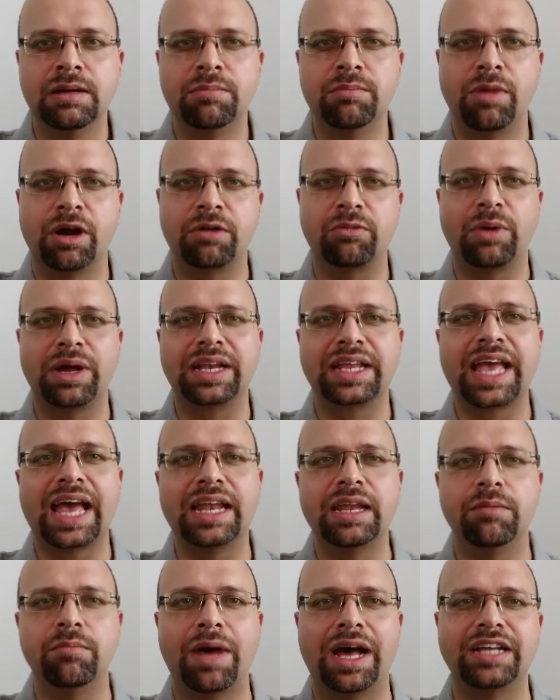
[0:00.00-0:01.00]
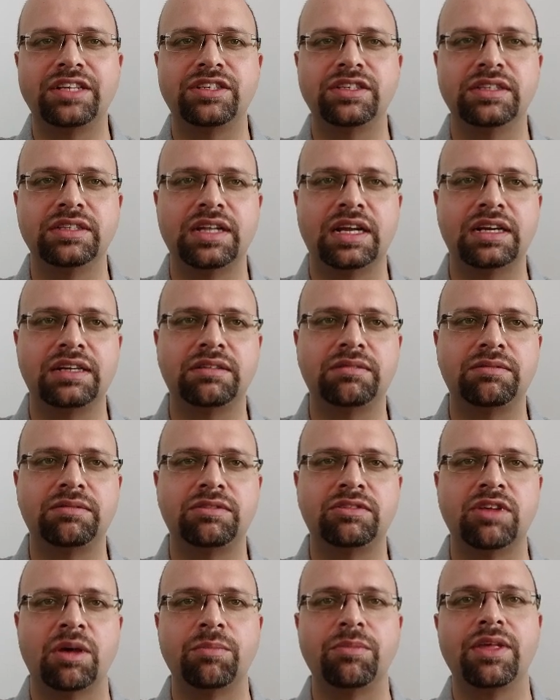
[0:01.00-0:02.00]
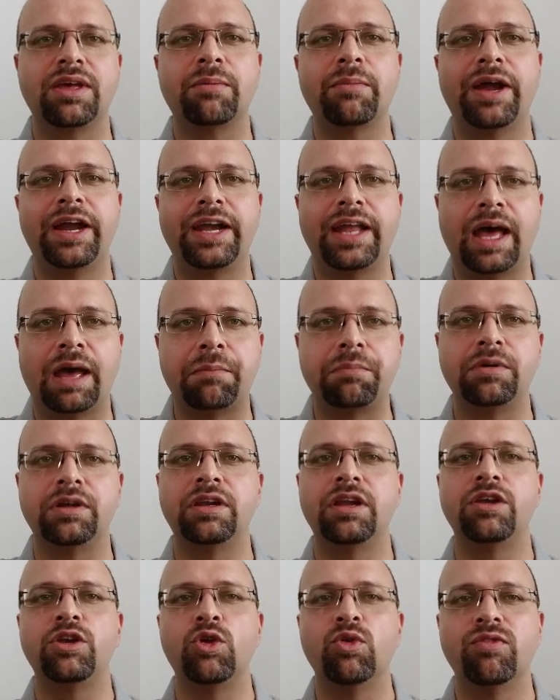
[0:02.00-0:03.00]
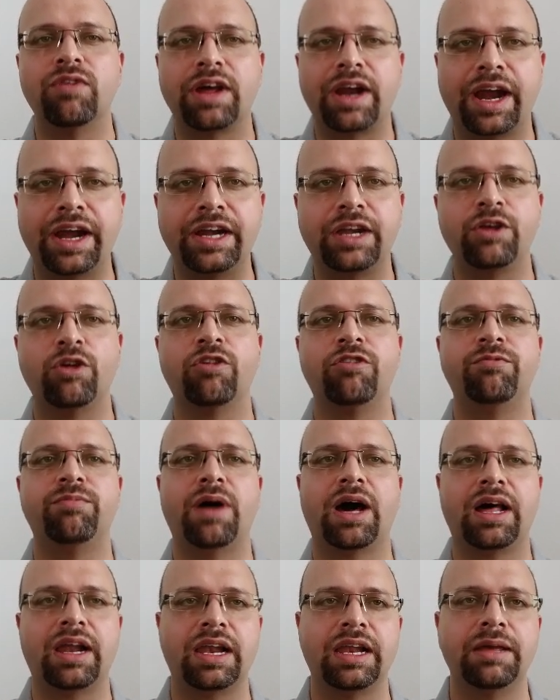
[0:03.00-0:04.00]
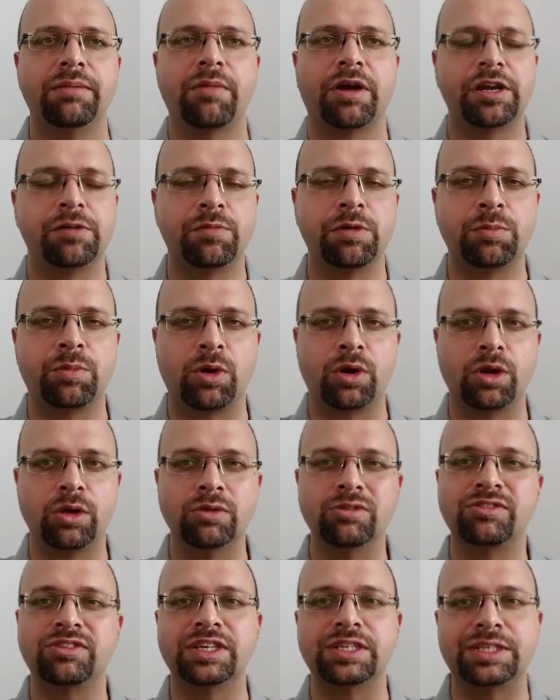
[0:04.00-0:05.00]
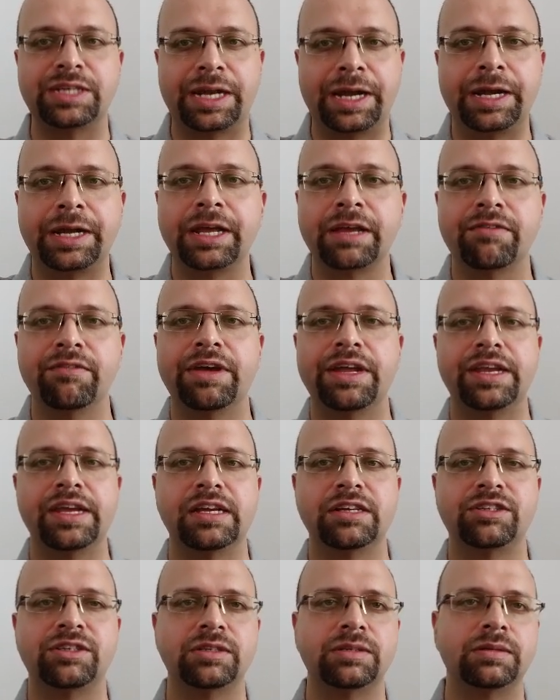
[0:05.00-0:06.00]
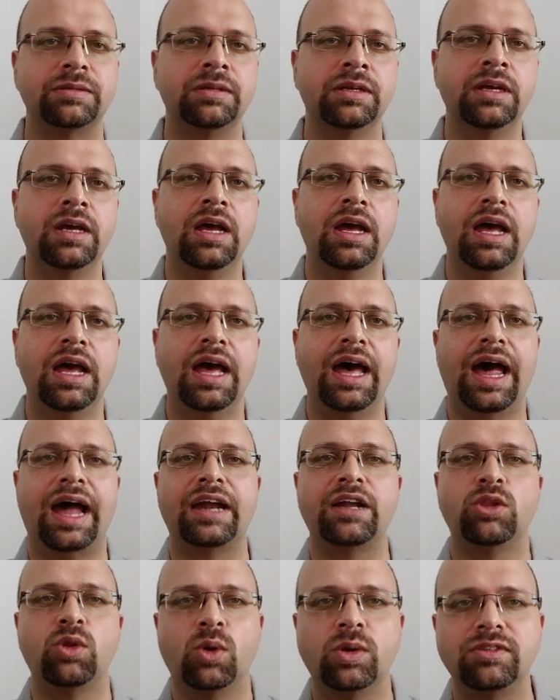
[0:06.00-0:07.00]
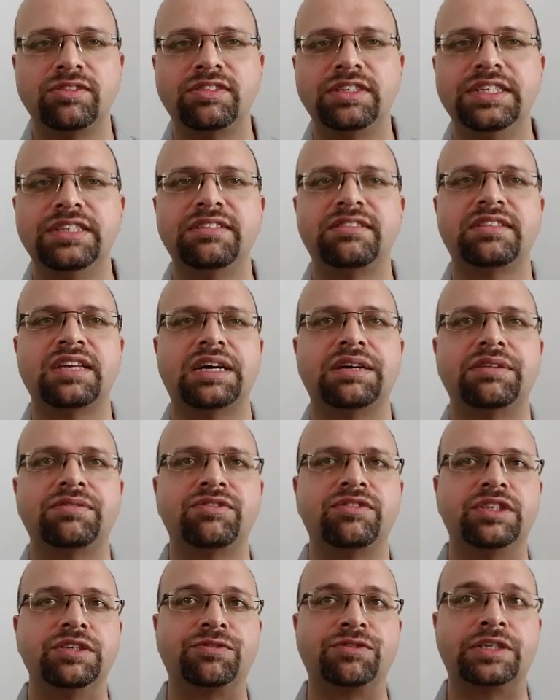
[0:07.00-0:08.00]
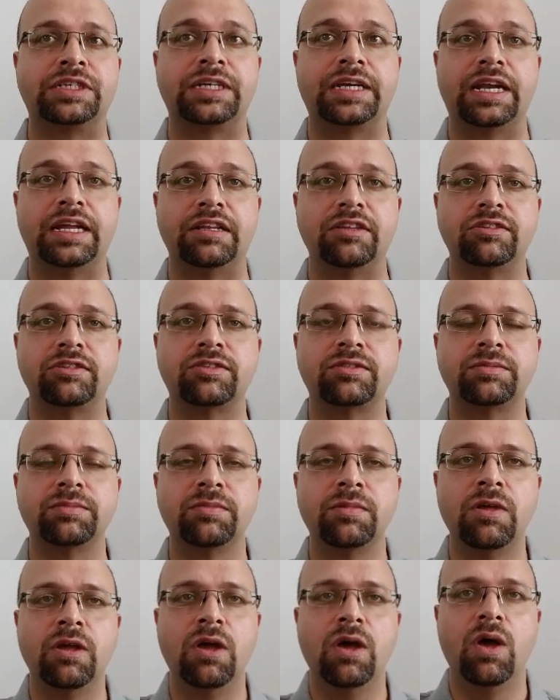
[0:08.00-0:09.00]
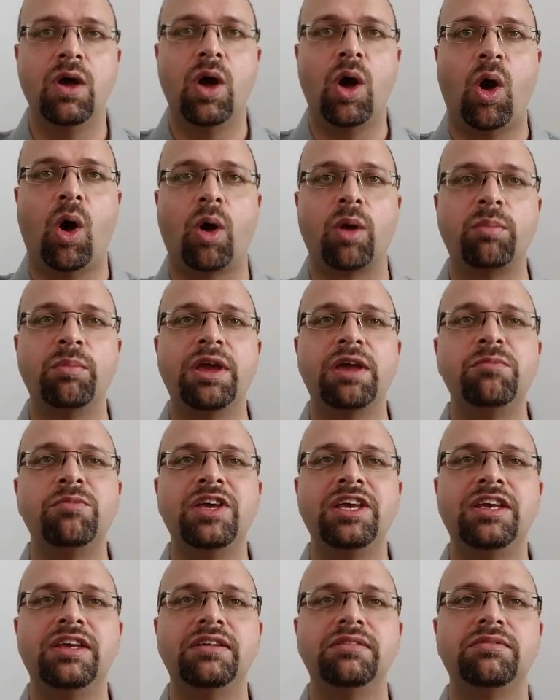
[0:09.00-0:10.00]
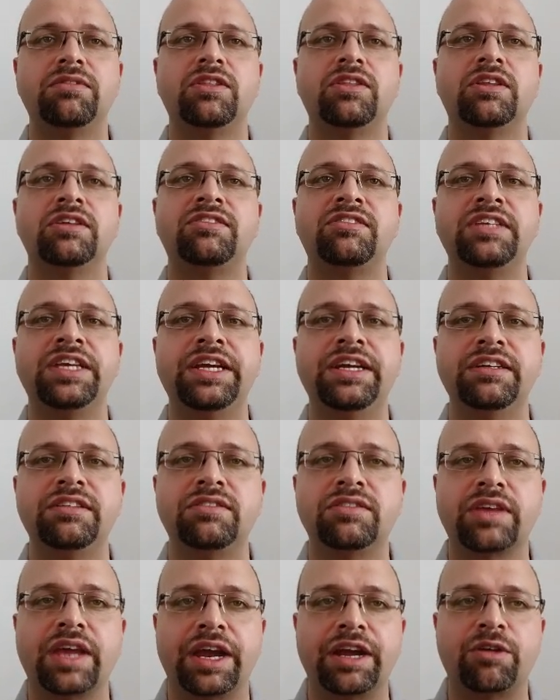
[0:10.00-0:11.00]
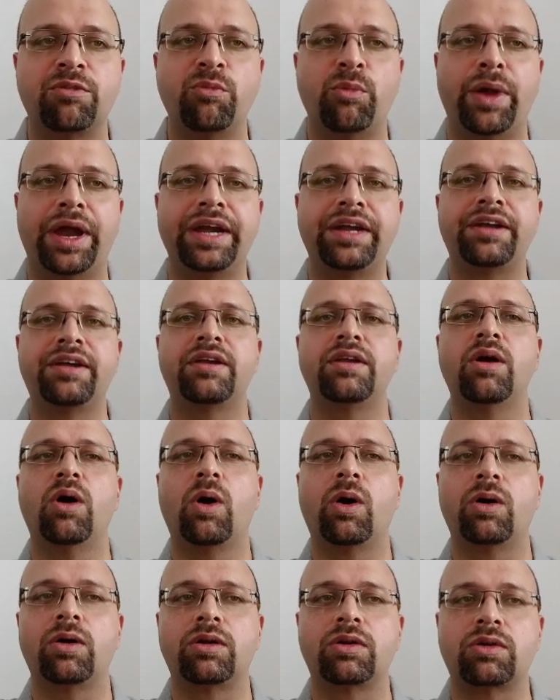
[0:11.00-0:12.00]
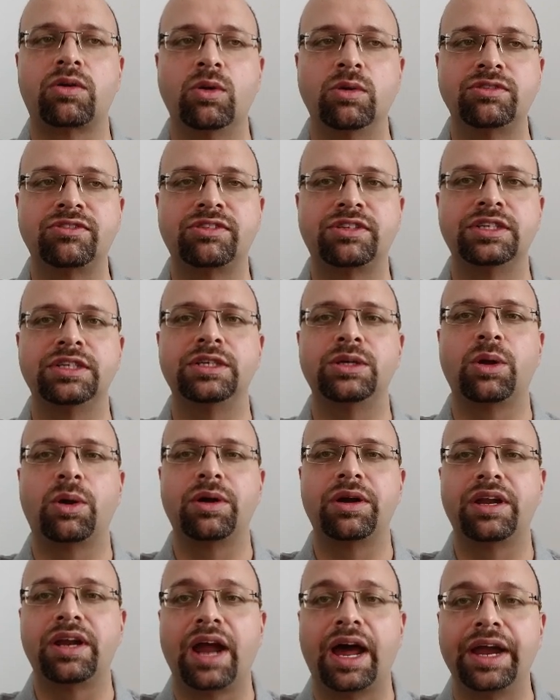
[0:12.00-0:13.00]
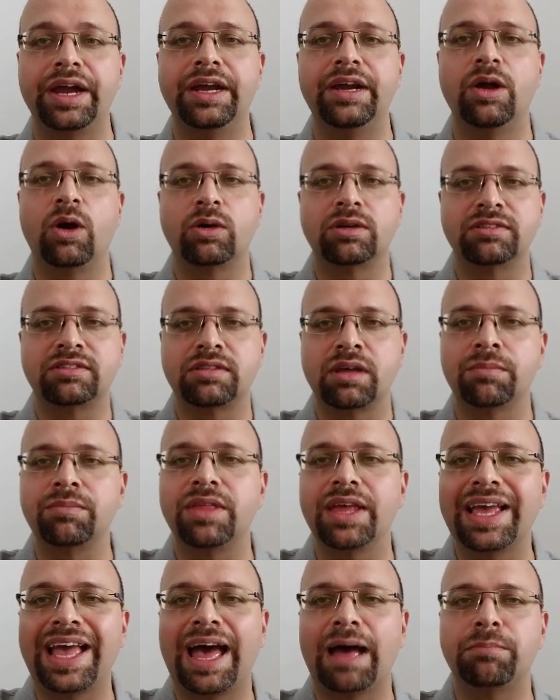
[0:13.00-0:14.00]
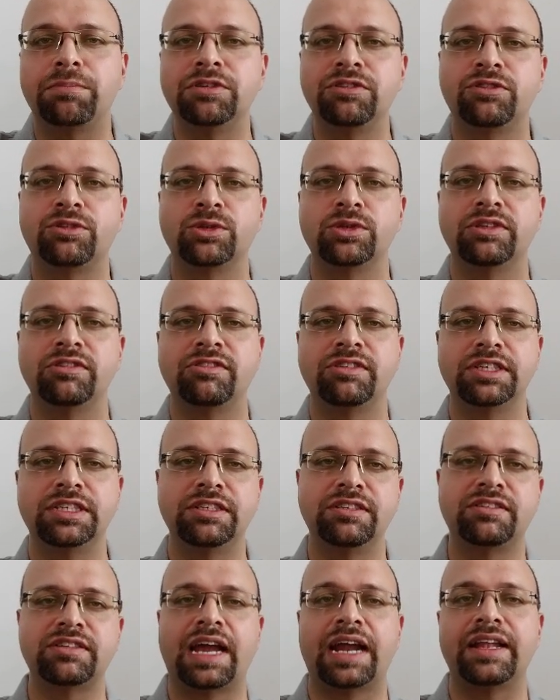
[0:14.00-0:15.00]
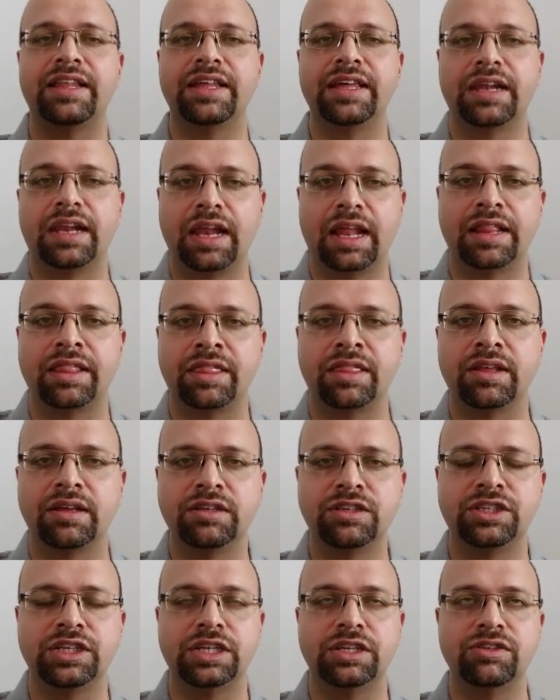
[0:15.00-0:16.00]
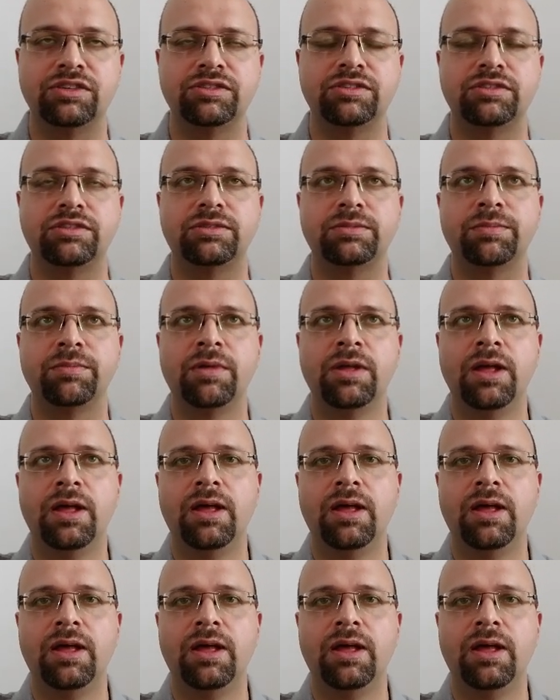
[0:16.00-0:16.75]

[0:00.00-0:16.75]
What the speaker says: but one can imagine that something might happen, a new variety of barley might be produced, a genetic variation, and those seeds have different lengths. Or maybe the seeds get wet or roasted or dried, or something happens to the seeds and their length changes.